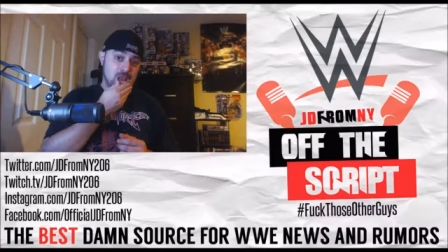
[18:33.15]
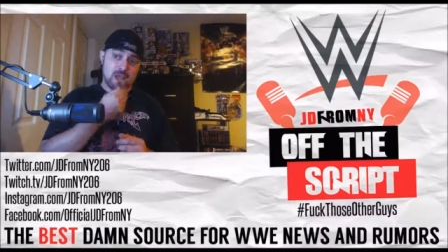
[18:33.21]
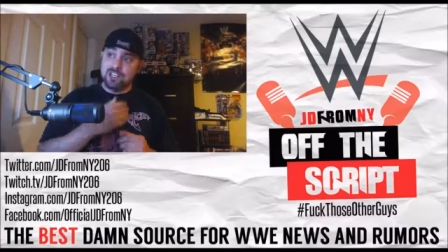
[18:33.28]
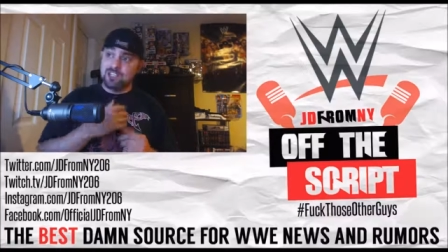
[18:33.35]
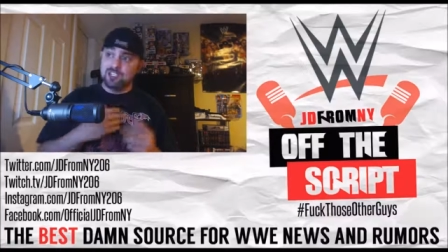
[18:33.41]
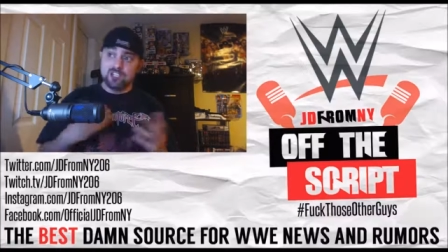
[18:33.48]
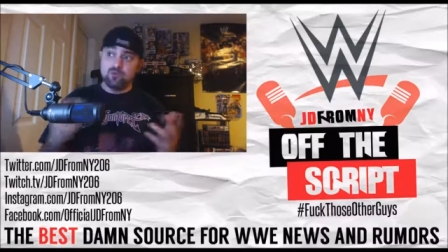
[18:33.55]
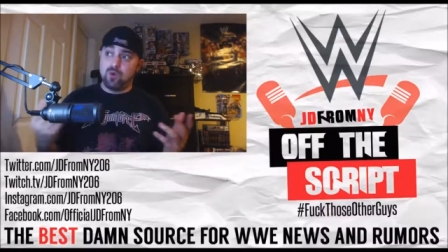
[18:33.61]
And
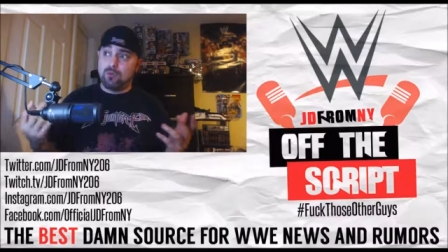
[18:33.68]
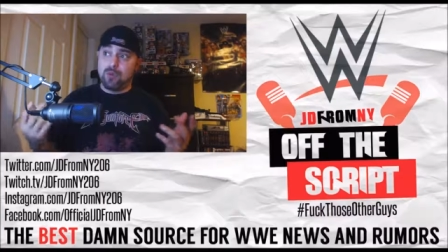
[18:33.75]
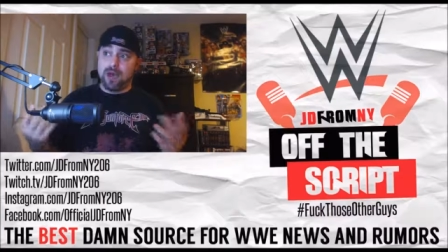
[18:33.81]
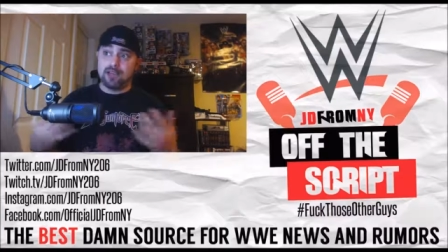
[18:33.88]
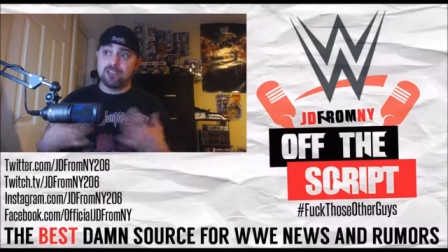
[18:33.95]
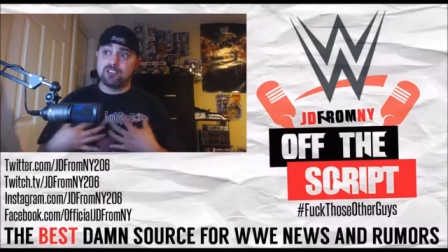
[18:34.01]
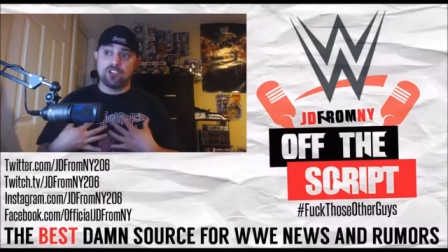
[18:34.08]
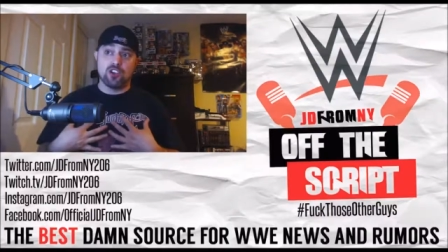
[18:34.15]
this is what
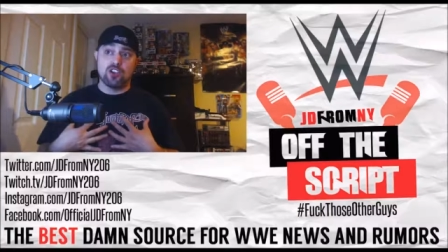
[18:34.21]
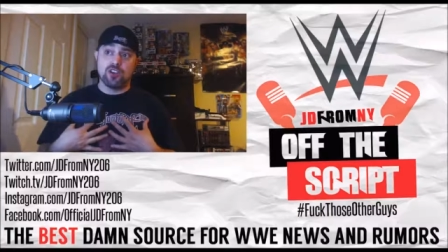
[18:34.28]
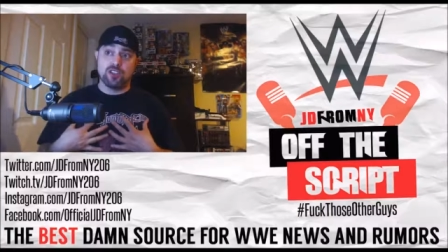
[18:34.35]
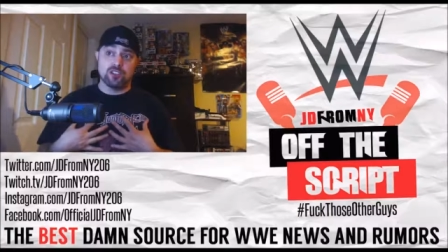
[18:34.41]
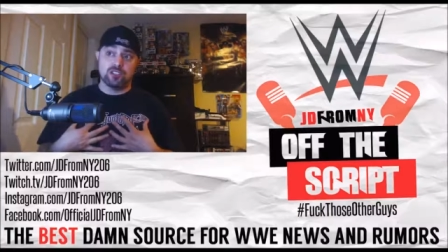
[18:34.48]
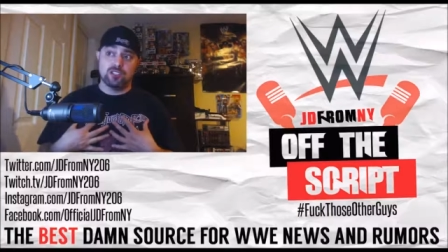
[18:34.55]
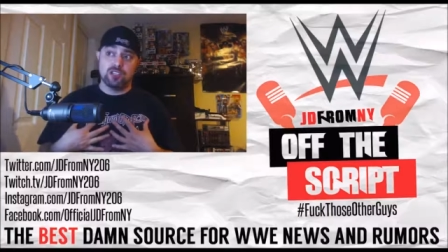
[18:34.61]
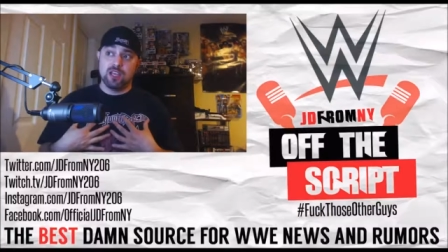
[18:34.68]
my concern
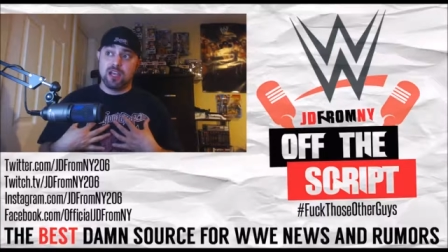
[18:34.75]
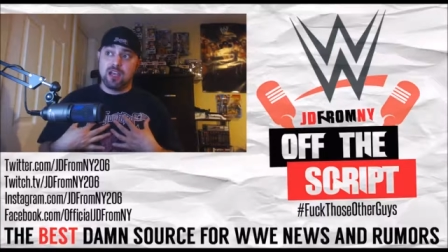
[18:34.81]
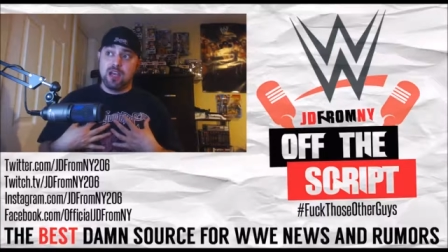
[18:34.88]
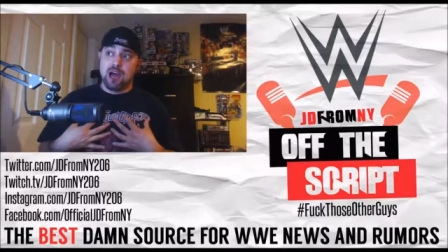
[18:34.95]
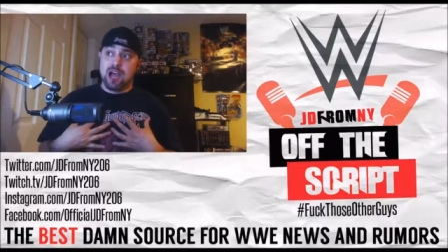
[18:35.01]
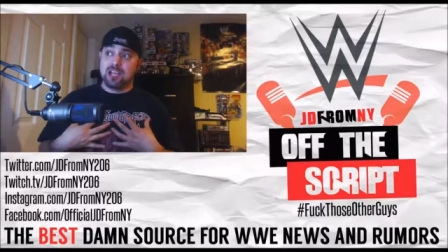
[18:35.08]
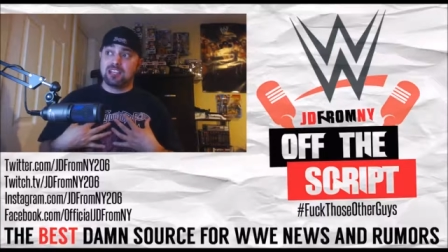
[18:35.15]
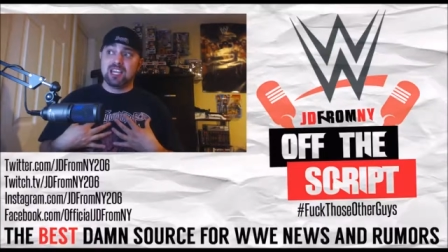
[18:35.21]
is.
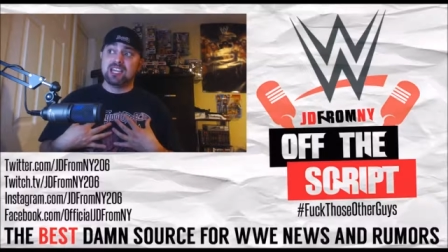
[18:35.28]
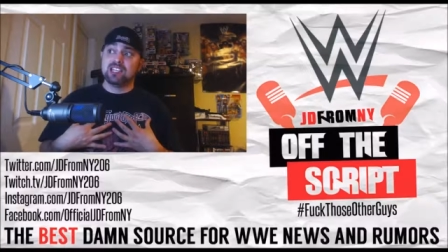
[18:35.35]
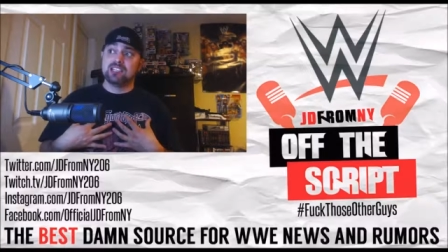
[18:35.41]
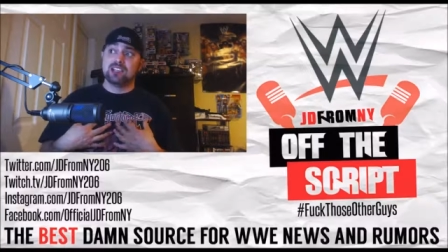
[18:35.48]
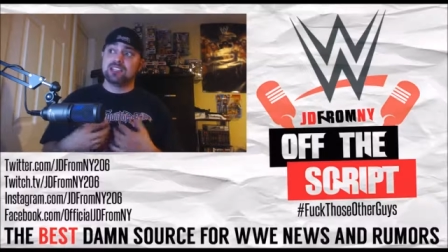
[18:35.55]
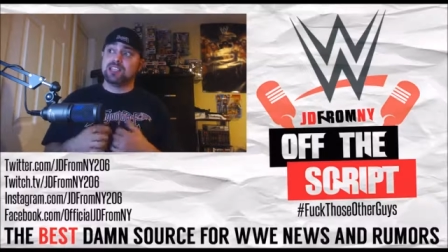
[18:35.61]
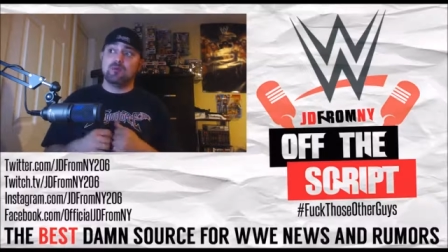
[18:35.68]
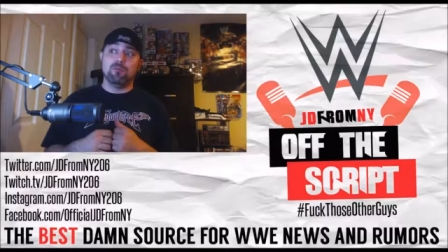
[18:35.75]
I think it's
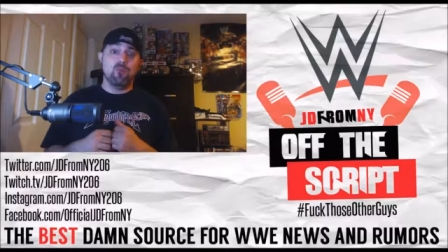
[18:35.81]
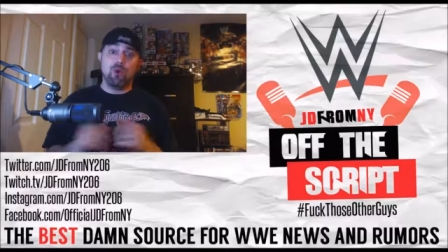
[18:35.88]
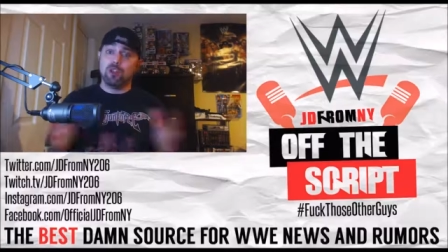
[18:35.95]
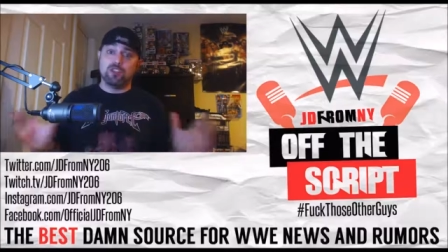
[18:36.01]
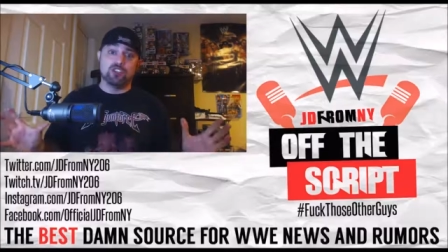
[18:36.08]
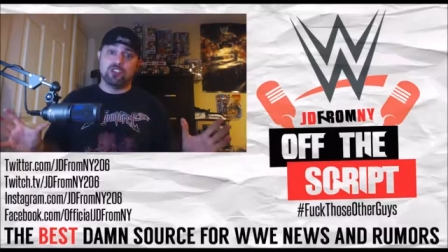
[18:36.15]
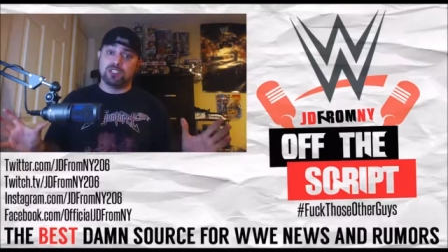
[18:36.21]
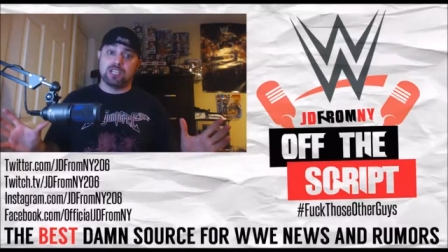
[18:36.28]
going to take more
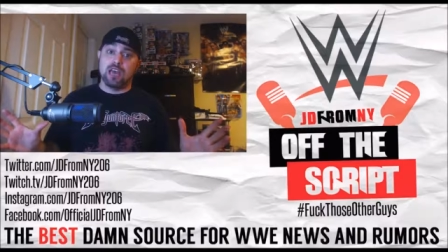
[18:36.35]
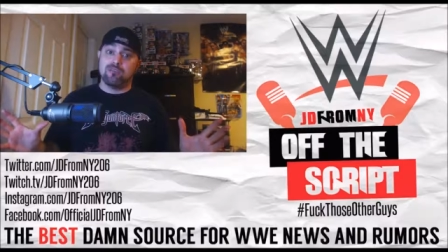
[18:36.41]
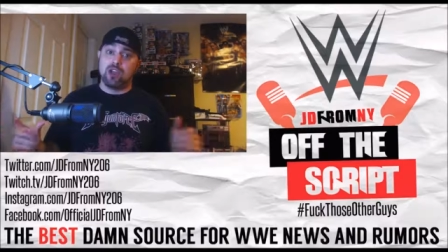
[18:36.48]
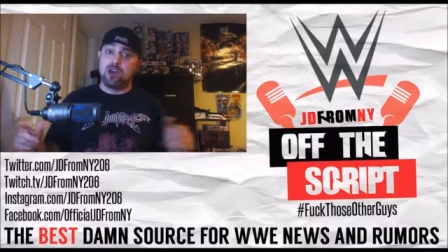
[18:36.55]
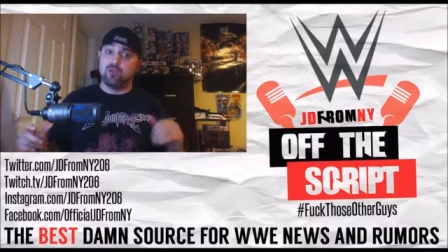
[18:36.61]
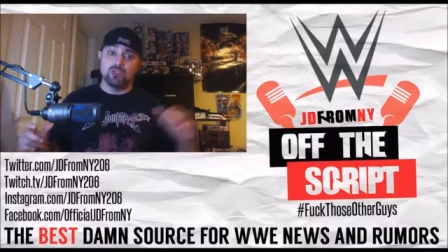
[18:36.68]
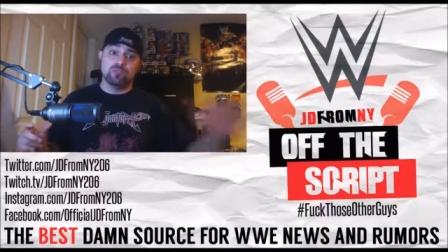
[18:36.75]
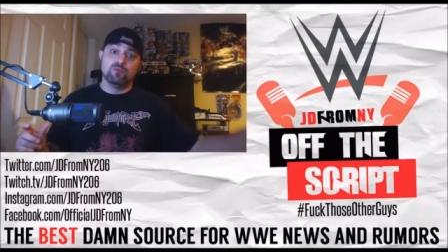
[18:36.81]
than just
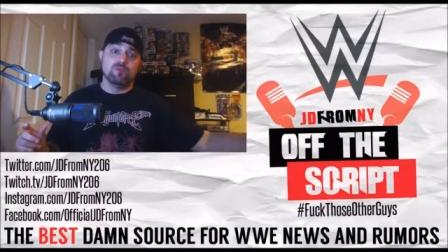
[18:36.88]
Kevin Owens